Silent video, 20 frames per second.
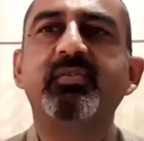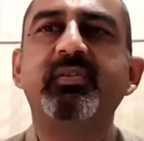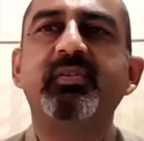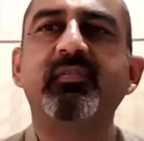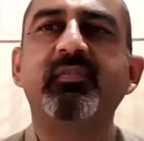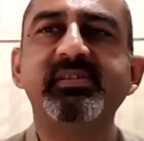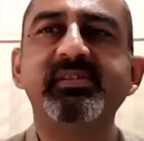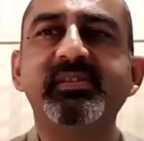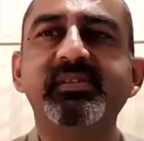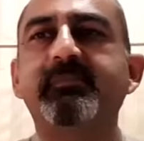the
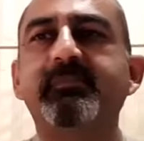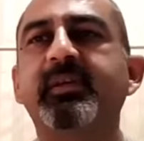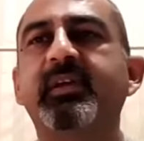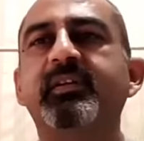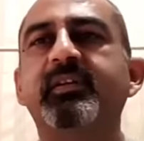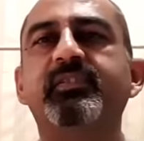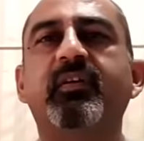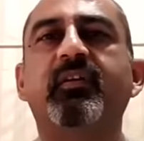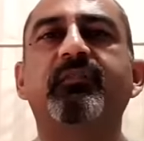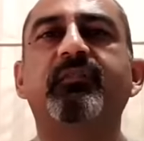
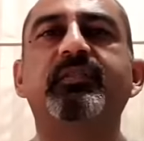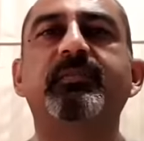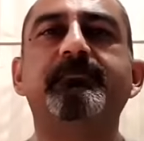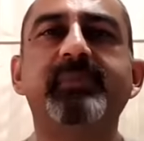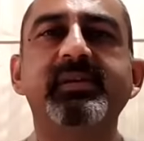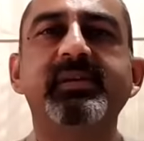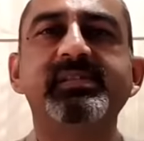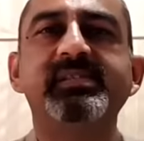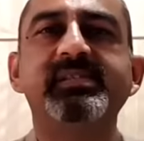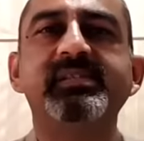recipient of the
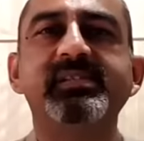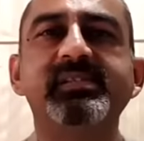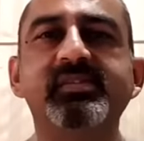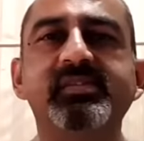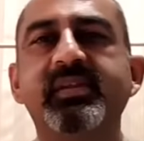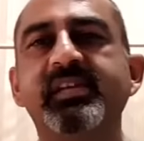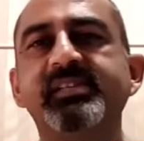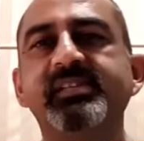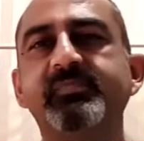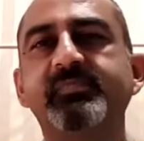Business
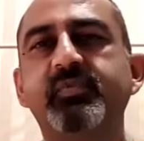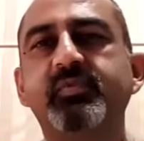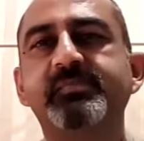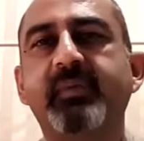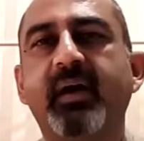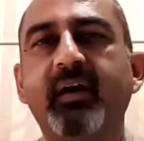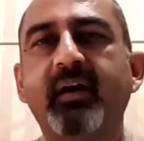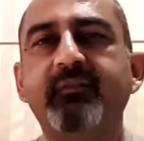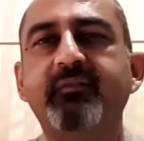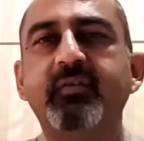Today's Most
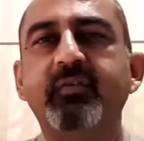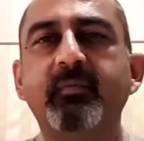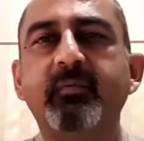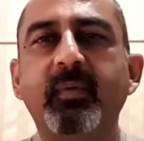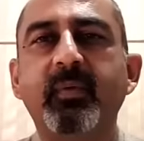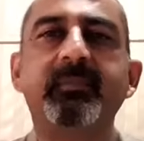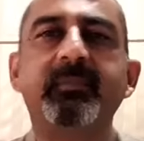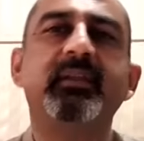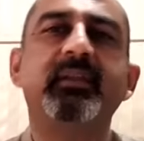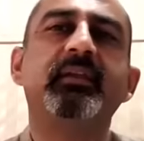Powerful
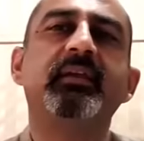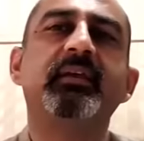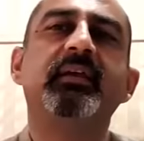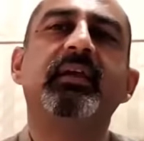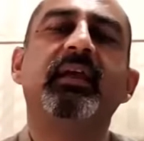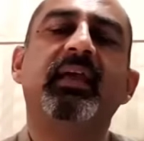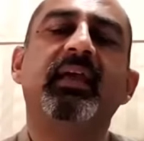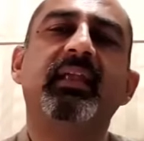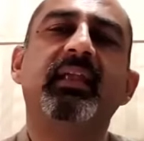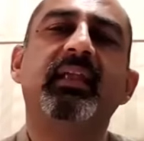Women
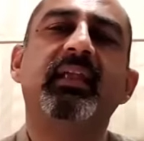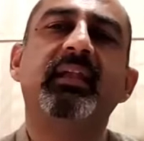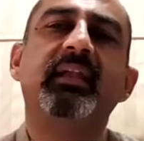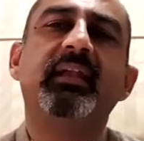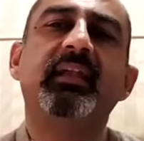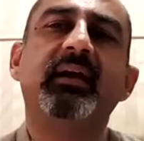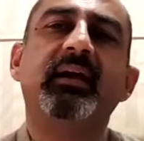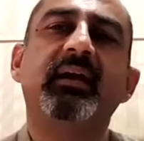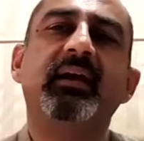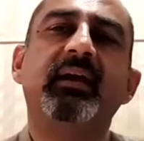in
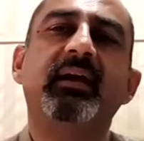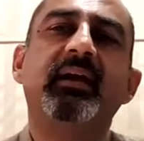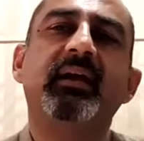India